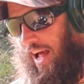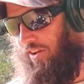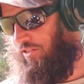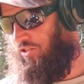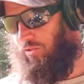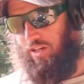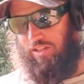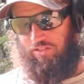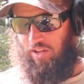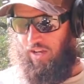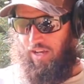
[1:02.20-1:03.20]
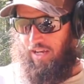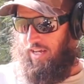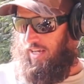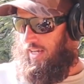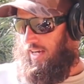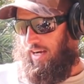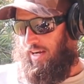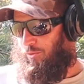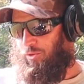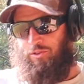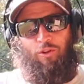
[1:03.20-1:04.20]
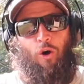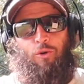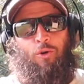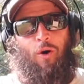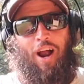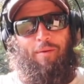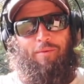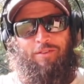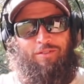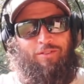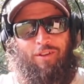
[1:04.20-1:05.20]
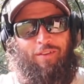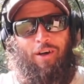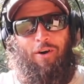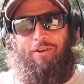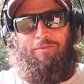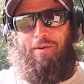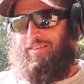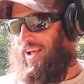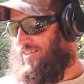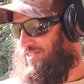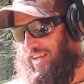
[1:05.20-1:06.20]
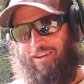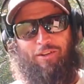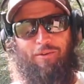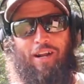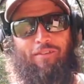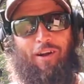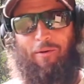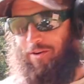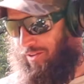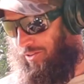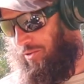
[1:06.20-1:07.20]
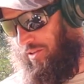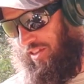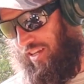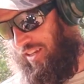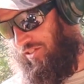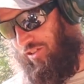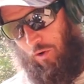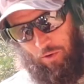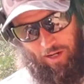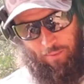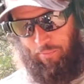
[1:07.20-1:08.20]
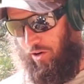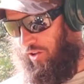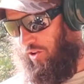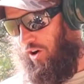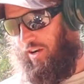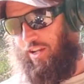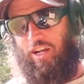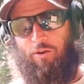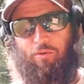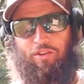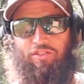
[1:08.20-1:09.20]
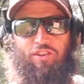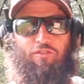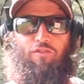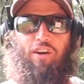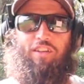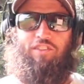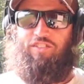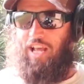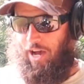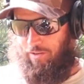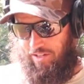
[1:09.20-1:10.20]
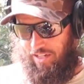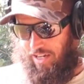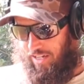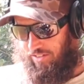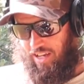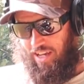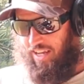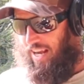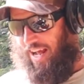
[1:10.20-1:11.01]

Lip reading: out to us with no requirements, no expectations. I can do whatever I want to do with it. So we're going to put it on here. We're just going to run it, see how it does. It